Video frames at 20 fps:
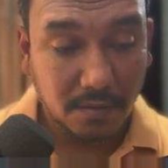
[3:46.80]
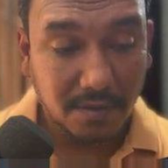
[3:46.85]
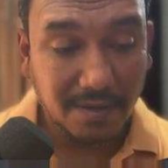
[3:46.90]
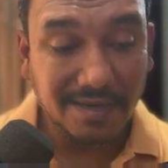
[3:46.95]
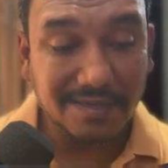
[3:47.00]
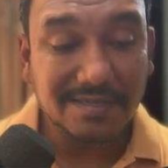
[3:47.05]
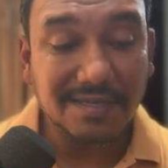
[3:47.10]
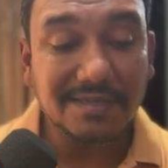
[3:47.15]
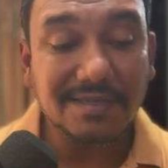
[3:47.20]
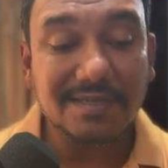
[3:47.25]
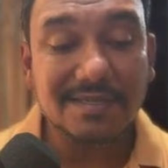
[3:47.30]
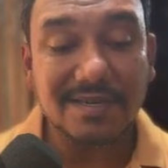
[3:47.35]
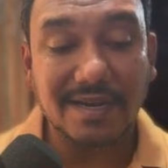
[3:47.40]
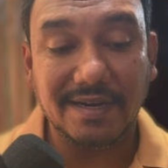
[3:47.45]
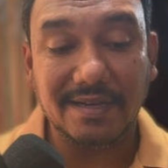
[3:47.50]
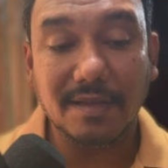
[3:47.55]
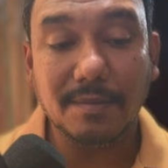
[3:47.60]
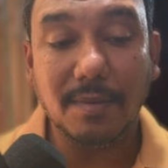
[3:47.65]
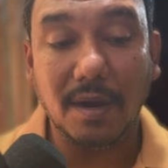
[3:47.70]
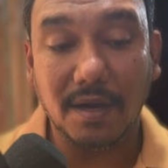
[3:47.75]
let's
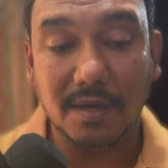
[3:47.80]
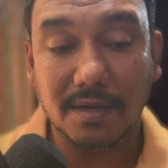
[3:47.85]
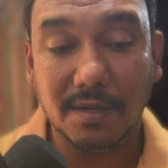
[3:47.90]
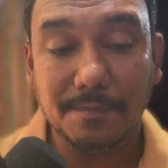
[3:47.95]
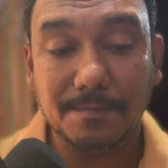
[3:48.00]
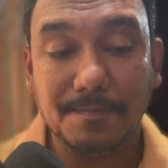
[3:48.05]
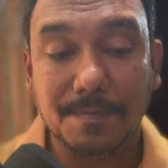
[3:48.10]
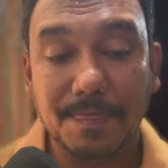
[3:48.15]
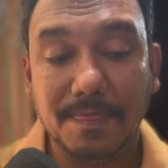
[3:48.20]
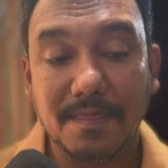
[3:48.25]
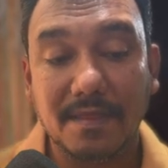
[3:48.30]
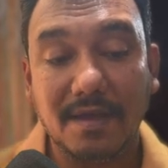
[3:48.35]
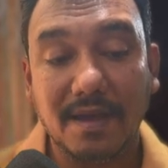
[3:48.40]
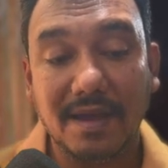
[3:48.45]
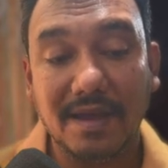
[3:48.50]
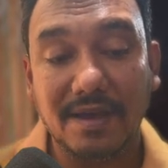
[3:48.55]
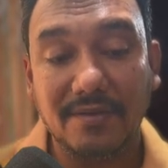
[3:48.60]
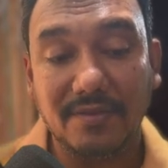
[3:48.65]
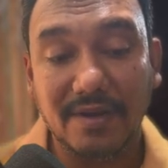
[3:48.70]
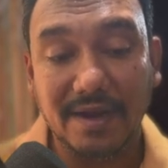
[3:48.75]
understand the markup.
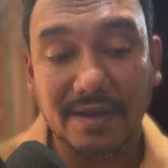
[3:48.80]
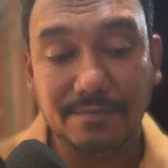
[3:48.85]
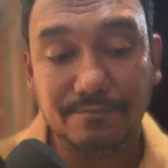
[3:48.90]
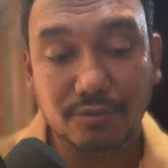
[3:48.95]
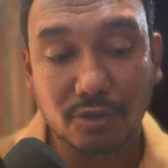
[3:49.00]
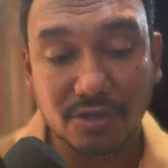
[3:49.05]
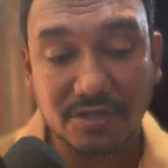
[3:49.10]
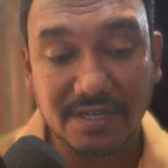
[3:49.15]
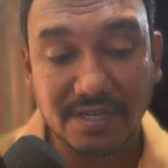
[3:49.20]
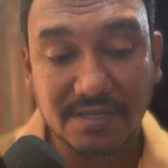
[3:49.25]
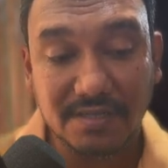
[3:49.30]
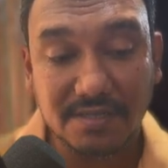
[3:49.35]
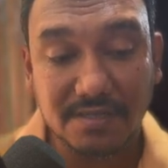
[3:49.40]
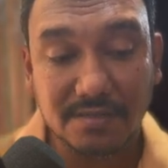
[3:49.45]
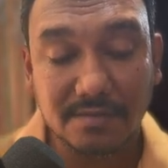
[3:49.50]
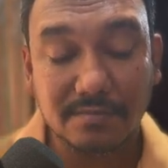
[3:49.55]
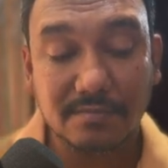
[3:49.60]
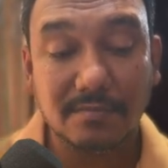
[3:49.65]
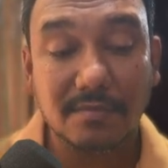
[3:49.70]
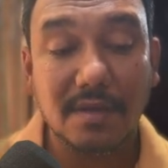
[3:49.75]
I have add
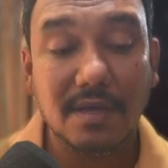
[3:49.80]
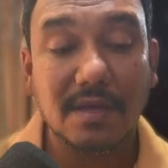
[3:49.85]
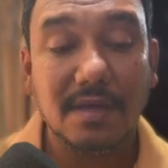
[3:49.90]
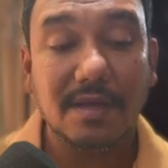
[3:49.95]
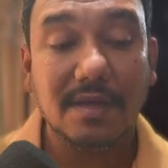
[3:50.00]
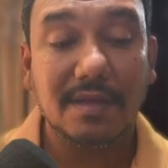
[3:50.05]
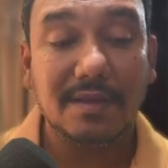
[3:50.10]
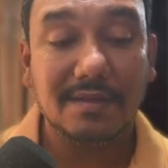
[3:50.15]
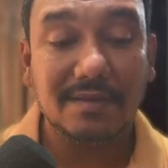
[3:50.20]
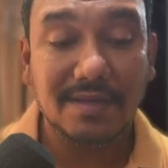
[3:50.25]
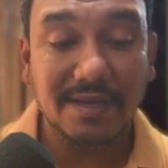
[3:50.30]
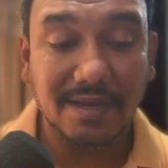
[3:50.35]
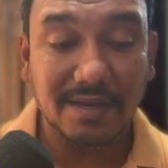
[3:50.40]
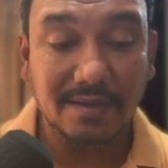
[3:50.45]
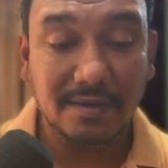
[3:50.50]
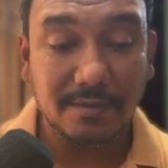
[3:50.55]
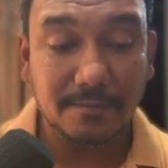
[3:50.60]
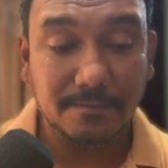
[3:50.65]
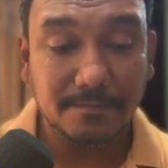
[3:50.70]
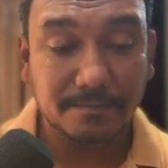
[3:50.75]
projects.
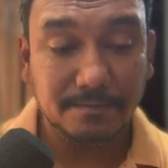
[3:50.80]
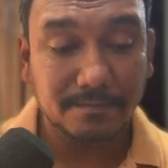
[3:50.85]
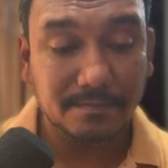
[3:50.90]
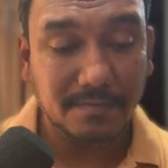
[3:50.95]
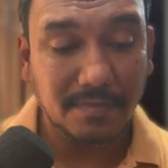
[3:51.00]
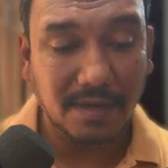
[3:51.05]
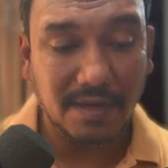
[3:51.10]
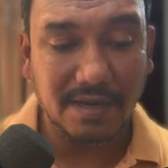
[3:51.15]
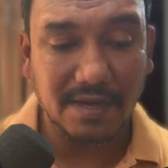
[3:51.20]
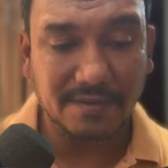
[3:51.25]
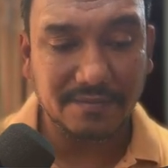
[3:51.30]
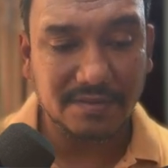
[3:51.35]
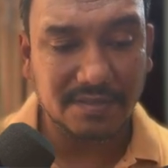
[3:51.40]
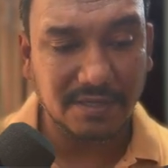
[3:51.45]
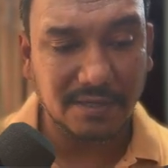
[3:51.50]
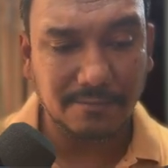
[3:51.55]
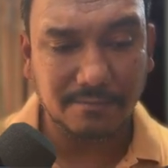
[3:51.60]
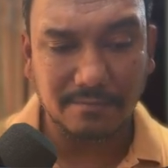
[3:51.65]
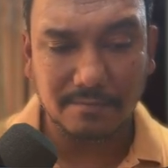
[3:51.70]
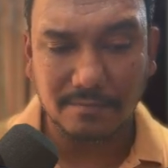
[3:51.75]
Then I have
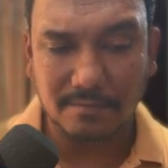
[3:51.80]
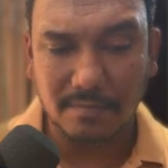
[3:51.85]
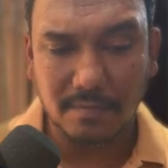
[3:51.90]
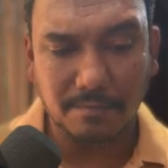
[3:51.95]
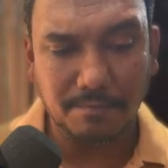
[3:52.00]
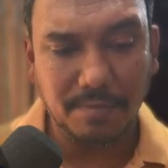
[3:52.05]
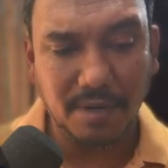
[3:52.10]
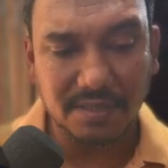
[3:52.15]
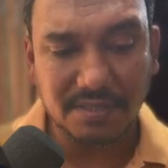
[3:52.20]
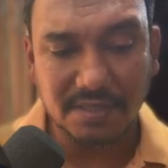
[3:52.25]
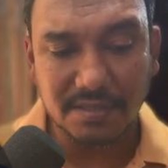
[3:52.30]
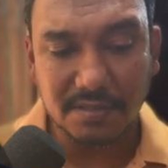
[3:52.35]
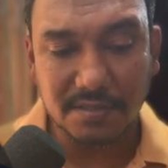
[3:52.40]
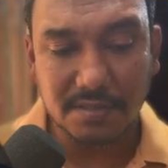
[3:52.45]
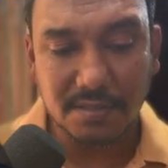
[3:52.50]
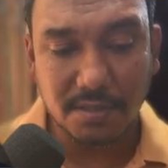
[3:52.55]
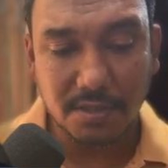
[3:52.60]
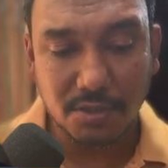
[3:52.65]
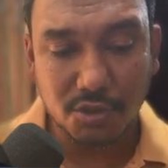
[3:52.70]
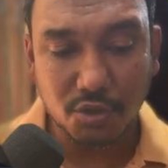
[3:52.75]
some
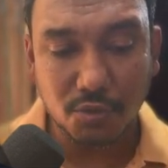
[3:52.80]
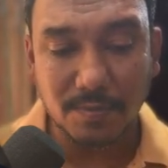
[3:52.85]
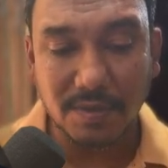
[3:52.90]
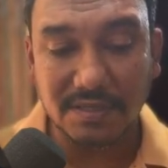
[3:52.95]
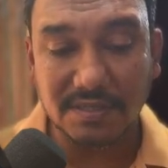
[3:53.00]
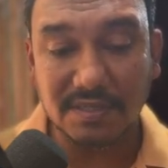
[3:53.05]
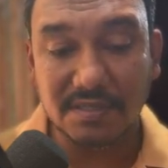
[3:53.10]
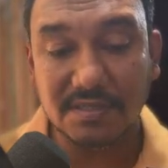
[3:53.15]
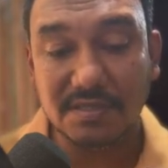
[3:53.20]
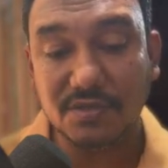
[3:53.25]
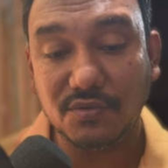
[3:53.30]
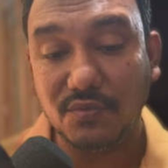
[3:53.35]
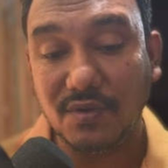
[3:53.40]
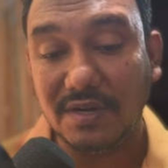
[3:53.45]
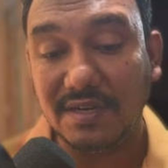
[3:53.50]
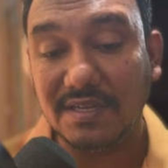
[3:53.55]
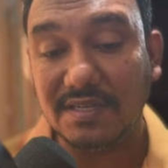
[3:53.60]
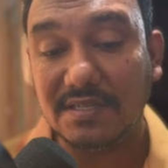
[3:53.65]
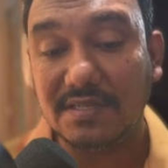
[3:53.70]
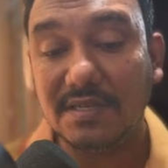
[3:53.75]
buttons, two buttons.
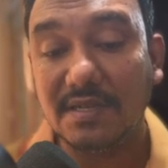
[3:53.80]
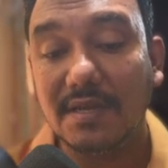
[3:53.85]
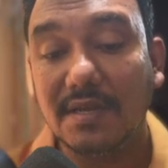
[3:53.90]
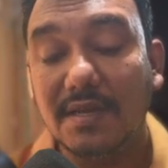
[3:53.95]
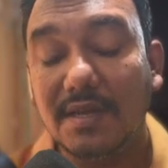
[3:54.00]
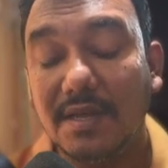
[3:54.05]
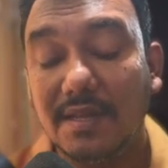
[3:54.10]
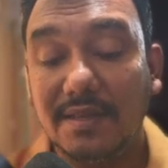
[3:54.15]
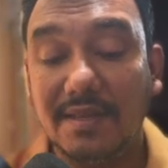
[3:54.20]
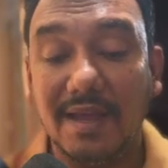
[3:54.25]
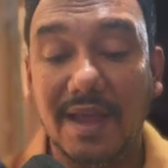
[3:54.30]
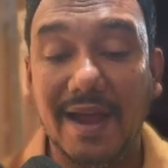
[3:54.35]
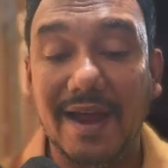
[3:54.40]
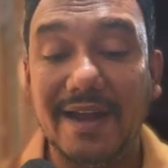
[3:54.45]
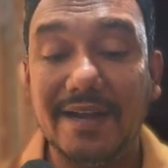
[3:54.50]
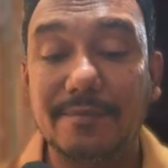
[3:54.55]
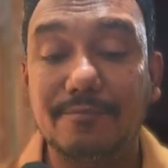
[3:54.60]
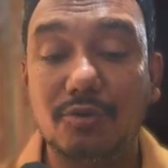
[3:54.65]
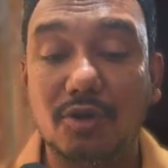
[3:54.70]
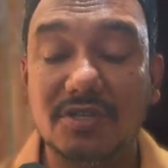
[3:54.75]
One is the
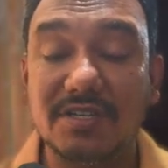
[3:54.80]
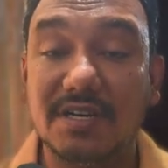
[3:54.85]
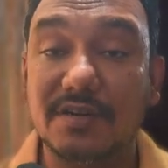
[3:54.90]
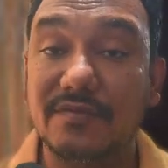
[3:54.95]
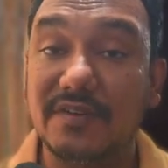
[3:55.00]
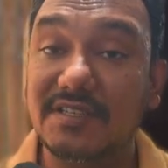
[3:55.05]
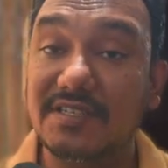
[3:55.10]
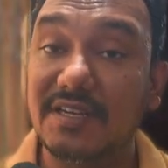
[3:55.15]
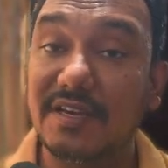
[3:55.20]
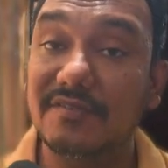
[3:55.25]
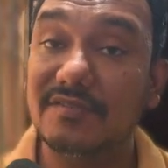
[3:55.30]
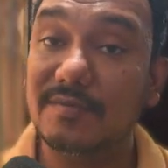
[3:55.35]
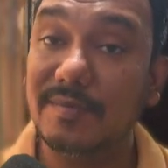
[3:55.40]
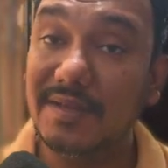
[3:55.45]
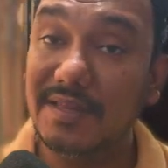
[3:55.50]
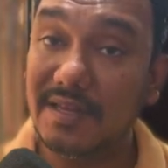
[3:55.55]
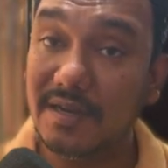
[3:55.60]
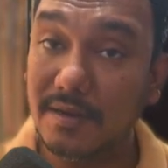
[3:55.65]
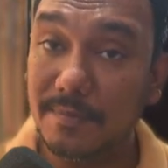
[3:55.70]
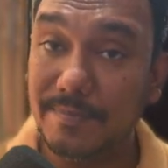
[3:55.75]
add project, which gives
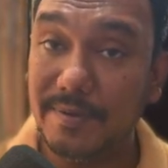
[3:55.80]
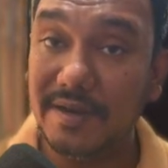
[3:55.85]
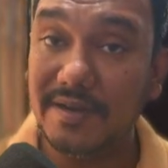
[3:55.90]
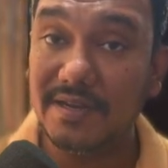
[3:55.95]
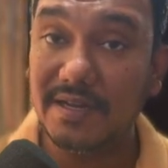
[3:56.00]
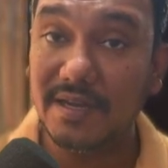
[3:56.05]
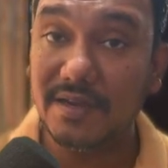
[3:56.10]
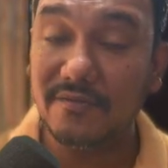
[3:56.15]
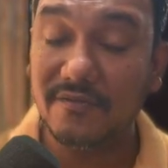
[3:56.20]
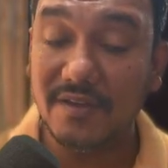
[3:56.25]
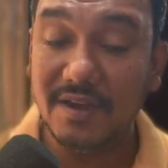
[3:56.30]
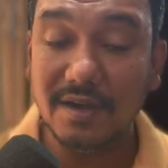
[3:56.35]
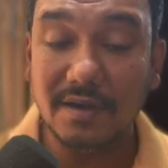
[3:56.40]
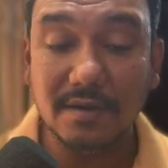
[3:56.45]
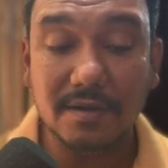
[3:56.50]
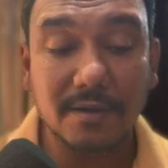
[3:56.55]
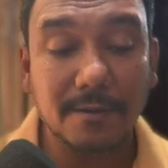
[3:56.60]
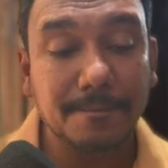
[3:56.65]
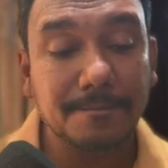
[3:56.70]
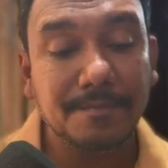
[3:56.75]
me the repeating
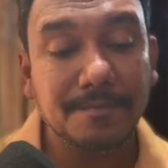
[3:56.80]
field,